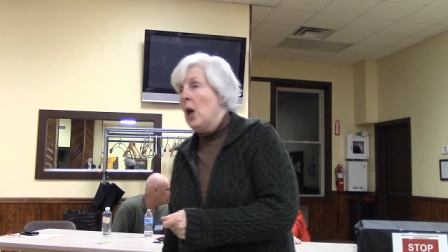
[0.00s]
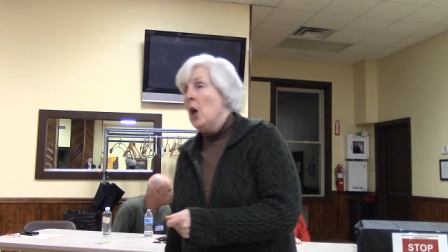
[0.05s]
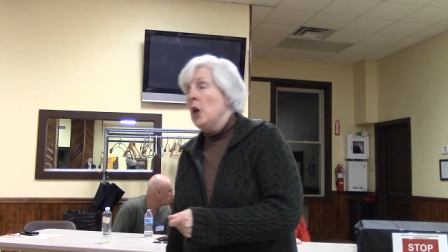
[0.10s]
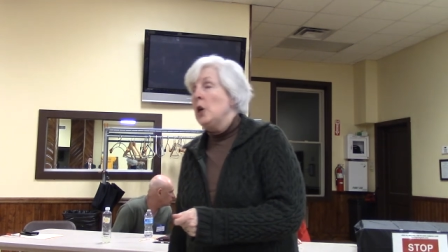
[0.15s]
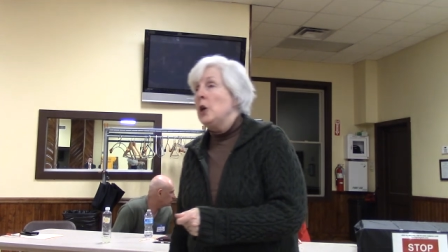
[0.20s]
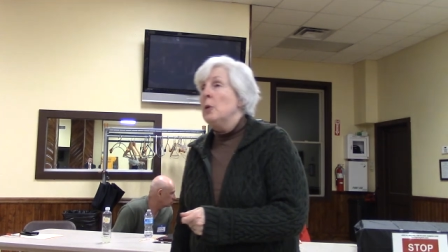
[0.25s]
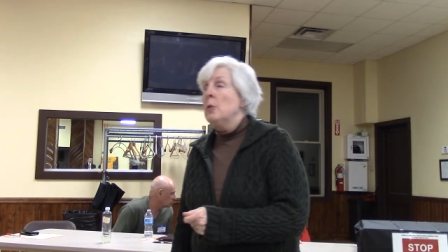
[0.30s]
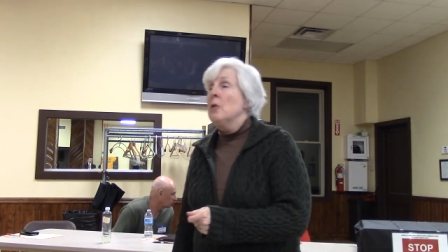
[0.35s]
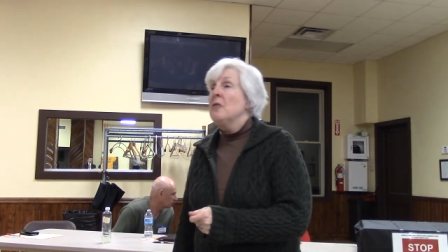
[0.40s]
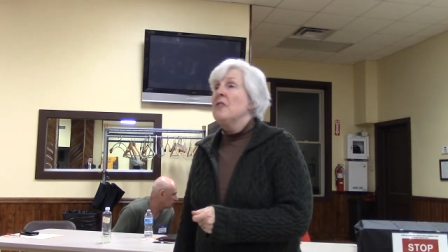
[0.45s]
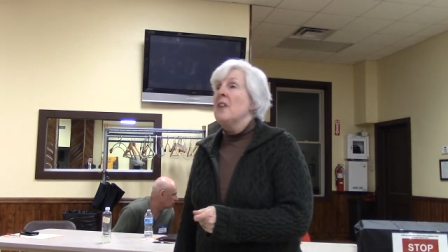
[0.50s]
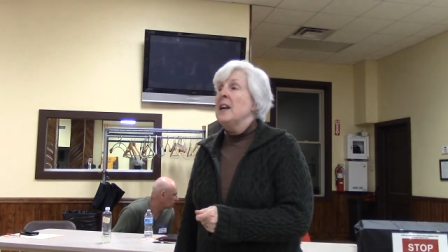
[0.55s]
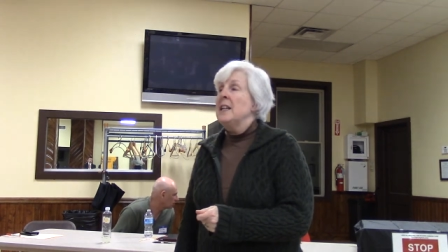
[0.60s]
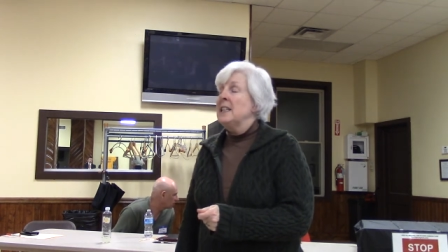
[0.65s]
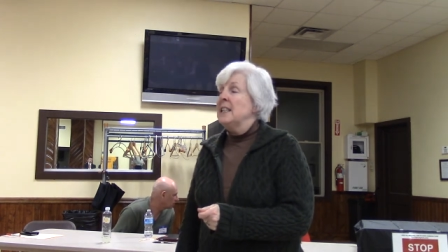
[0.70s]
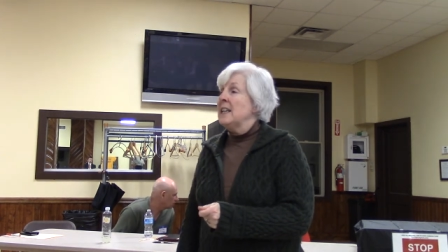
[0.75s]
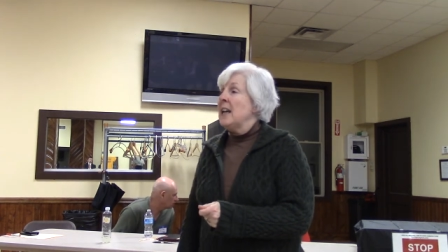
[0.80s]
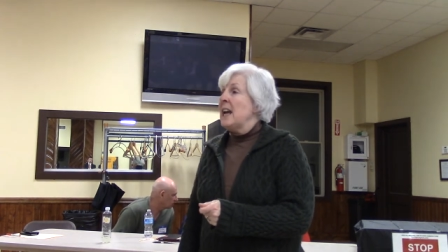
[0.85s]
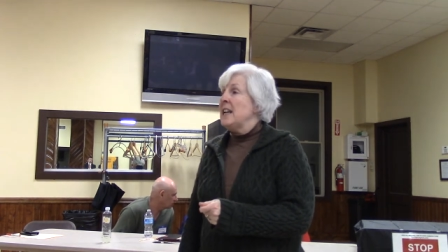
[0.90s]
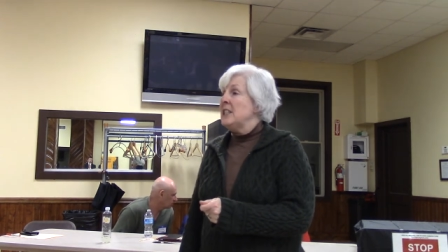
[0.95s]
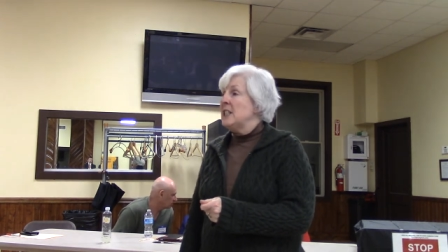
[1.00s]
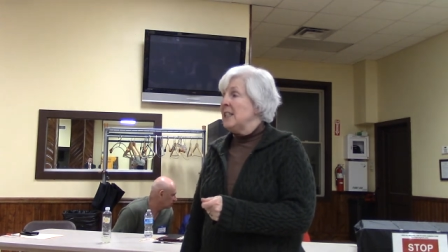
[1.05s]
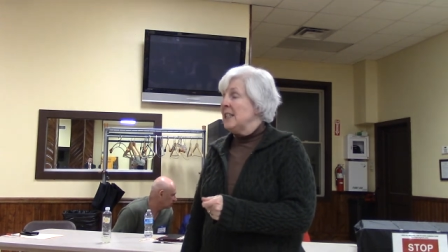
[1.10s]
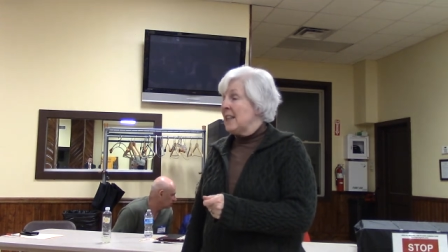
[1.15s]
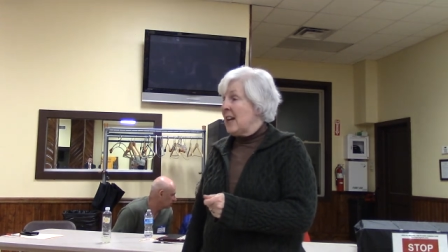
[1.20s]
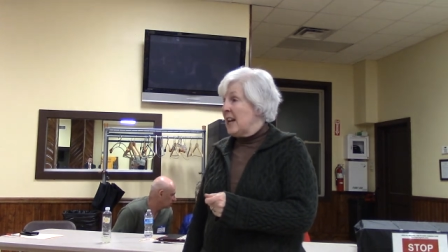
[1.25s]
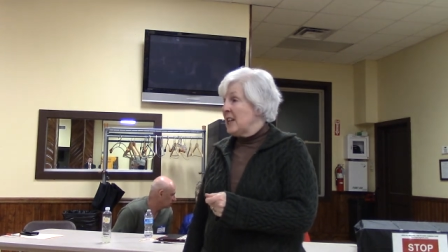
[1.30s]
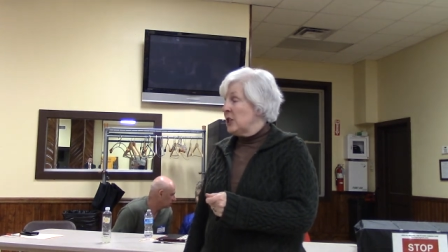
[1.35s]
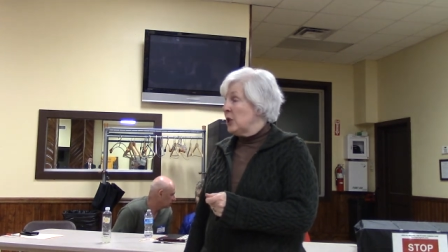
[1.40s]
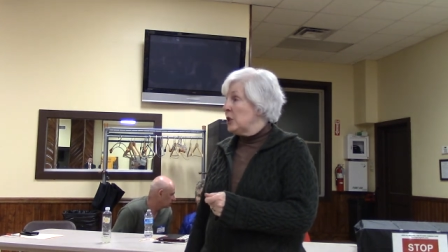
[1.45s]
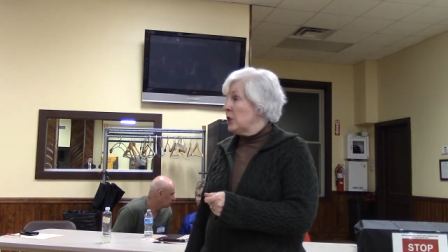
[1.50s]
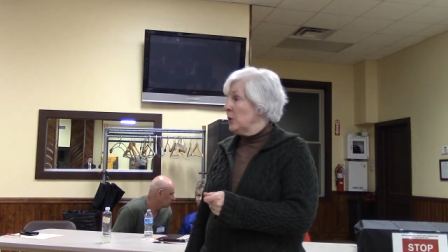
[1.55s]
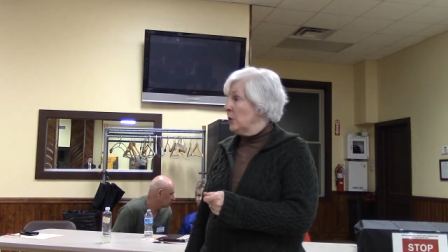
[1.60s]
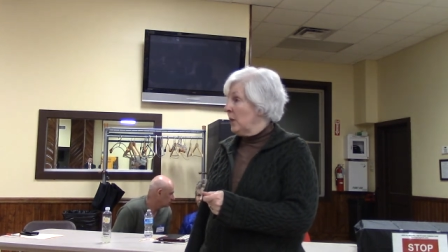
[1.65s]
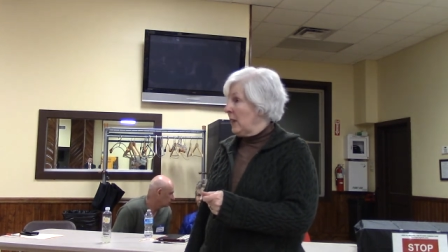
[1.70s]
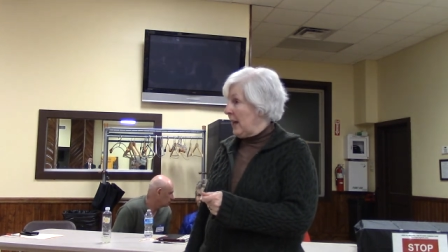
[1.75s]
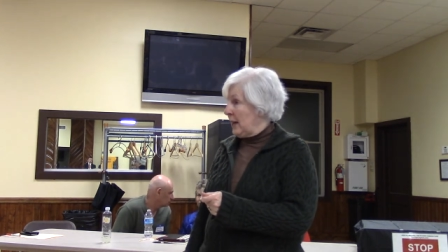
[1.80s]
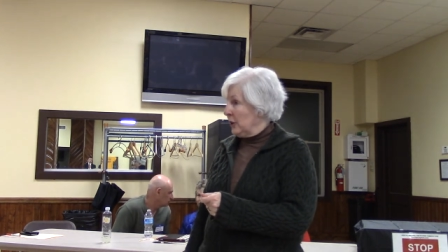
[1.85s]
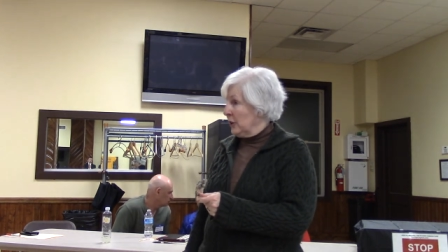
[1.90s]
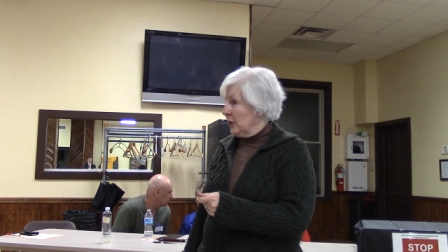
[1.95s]
you will find a 1992
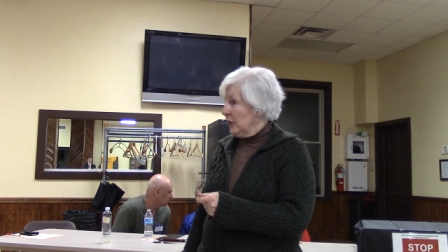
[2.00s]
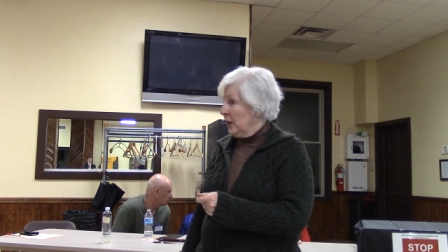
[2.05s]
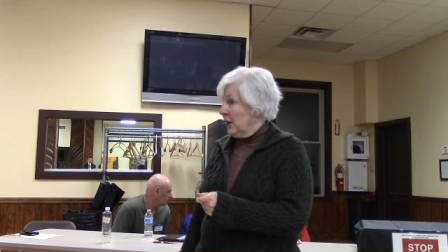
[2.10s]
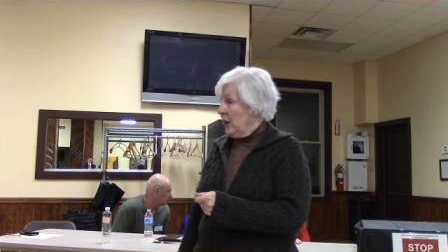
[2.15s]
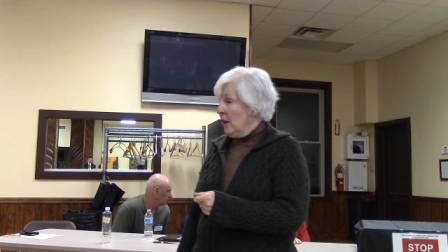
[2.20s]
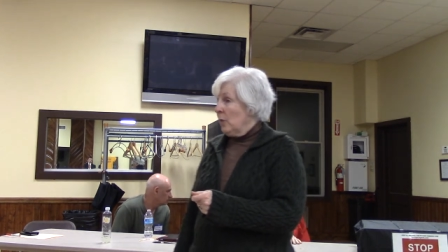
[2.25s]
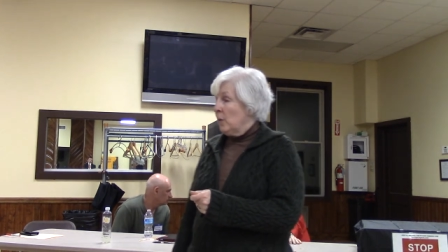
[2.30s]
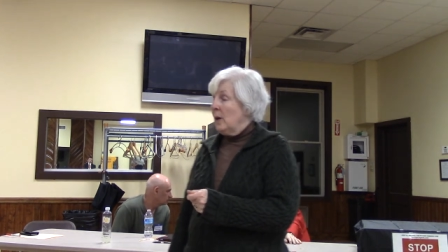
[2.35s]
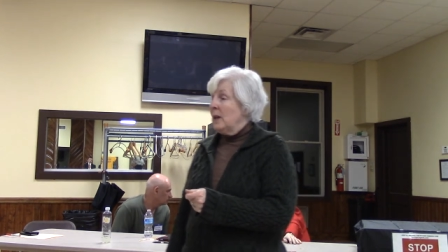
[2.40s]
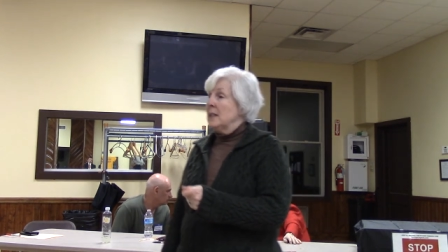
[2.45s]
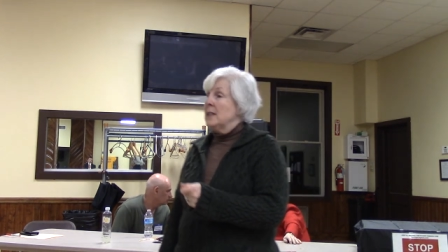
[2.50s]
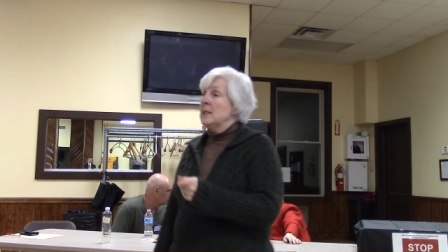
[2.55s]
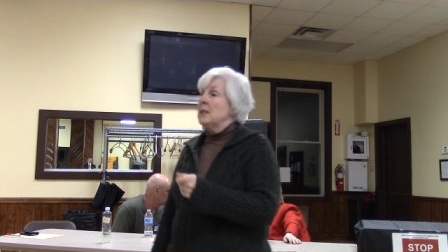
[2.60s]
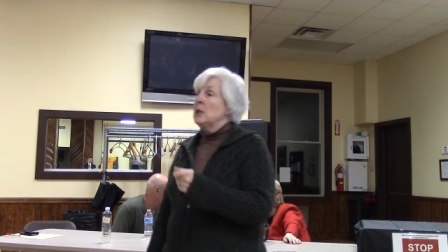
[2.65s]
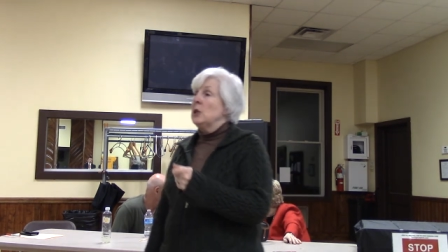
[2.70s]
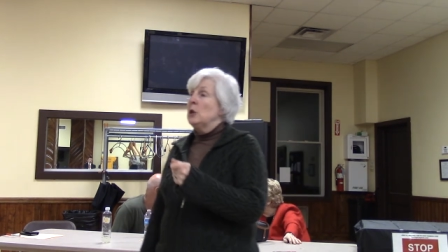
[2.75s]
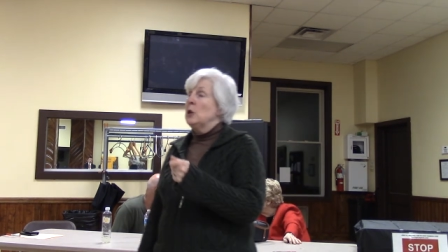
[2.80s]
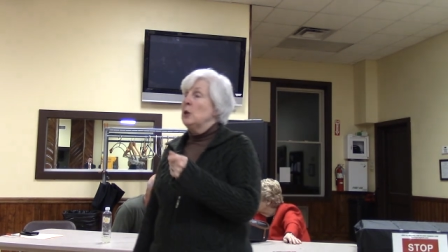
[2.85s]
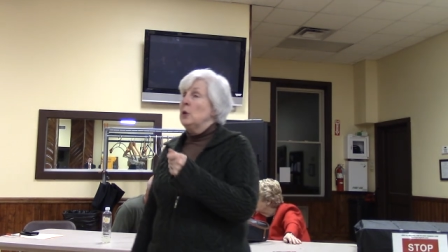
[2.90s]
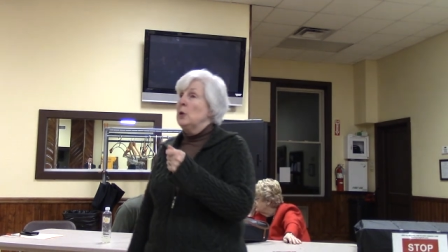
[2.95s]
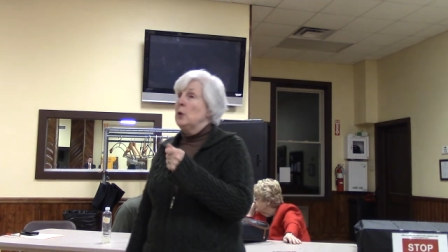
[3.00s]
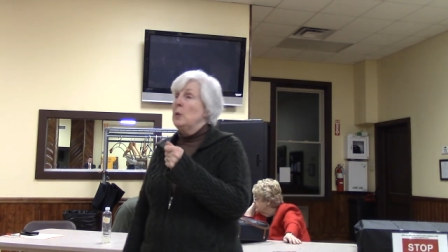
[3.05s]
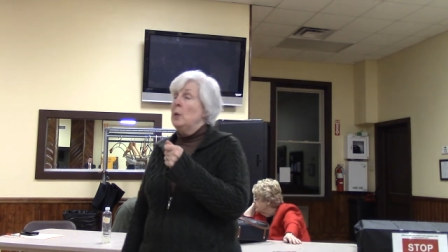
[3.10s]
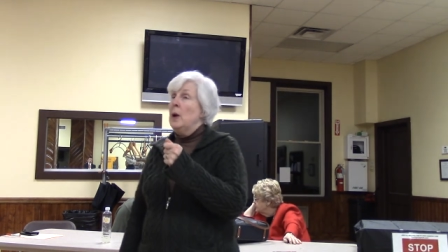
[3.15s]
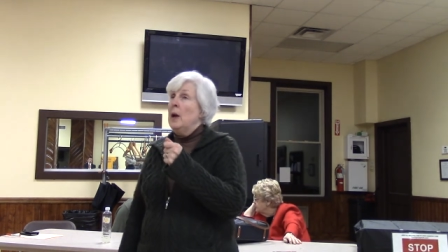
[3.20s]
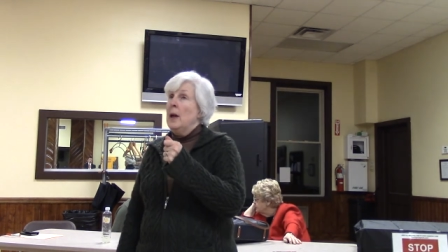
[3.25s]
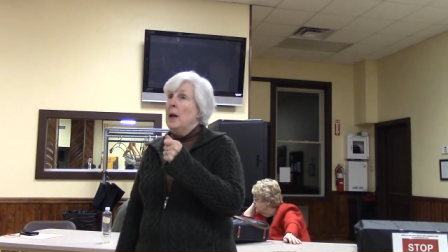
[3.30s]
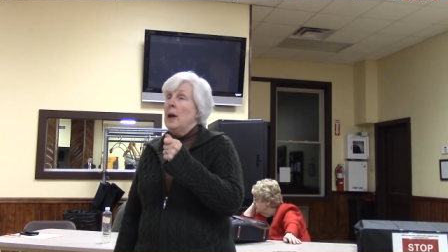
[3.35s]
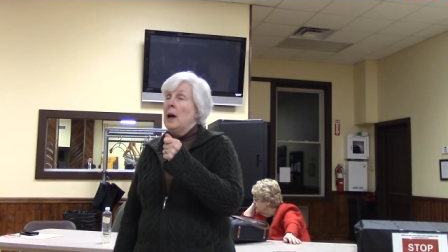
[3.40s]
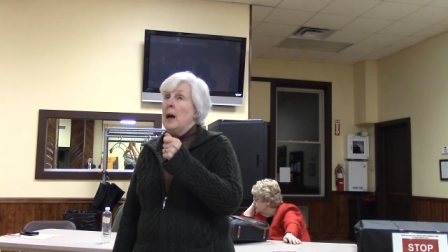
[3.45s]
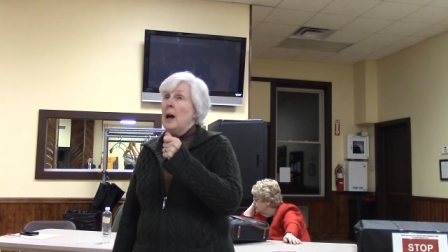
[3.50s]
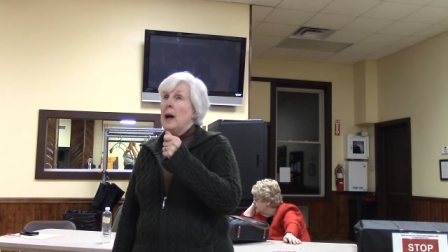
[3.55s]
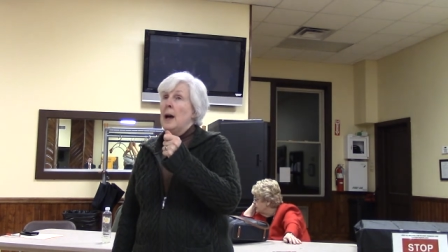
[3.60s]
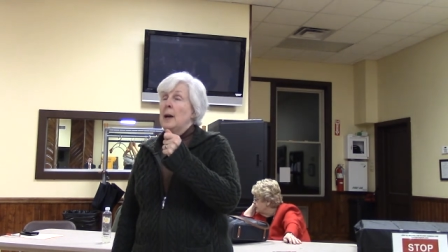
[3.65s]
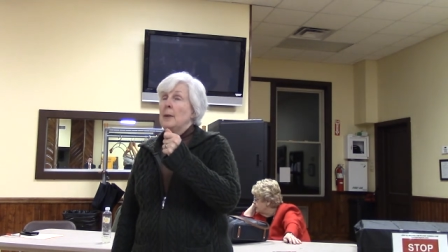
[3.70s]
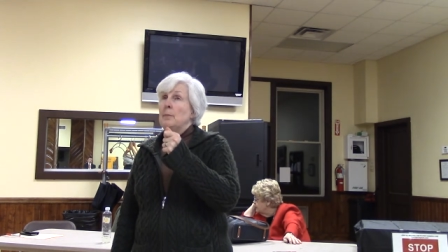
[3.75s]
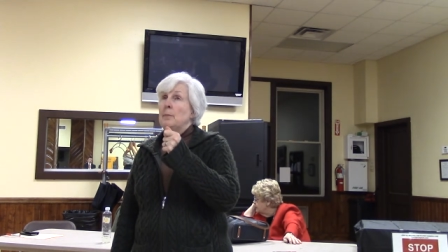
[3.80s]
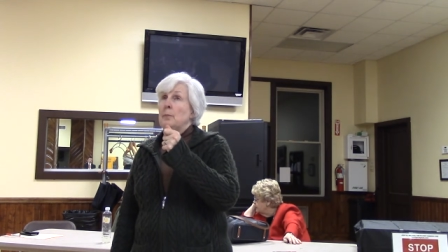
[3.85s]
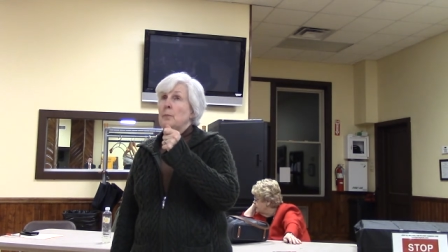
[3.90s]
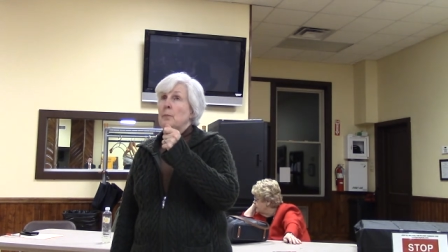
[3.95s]
letter written to
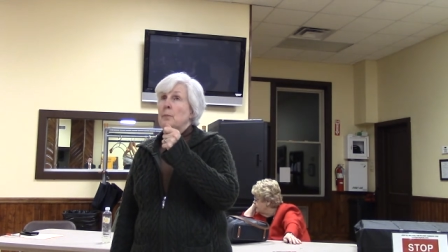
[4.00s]
uh,